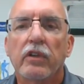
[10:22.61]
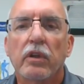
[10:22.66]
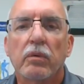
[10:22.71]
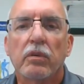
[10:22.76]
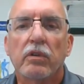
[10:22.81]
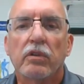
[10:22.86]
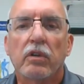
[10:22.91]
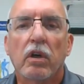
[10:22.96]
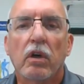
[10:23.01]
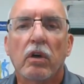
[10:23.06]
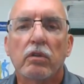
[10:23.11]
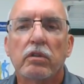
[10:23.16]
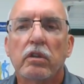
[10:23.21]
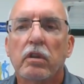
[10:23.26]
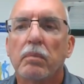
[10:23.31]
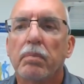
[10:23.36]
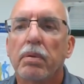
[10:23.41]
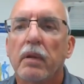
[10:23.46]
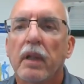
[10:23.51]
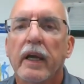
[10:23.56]
it was code
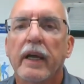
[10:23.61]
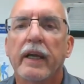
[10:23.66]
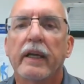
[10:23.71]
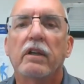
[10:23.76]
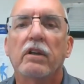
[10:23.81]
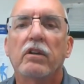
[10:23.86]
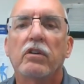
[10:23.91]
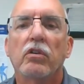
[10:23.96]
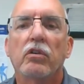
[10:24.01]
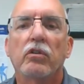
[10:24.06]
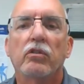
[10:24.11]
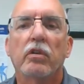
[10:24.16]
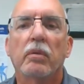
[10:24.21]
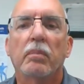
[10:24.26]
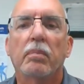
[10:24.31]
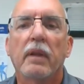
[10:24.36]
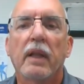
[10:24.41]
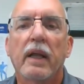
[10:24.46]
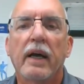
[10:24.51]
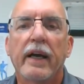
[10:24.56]
compliant to
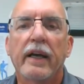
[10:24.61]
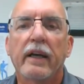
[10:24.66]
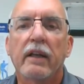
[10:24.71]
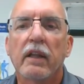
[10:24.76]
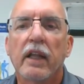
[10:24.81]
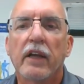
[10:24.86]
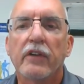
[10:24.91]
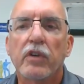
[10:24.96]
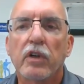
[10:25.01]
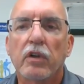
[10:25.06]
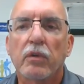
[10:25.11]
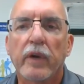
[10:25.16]
supply electric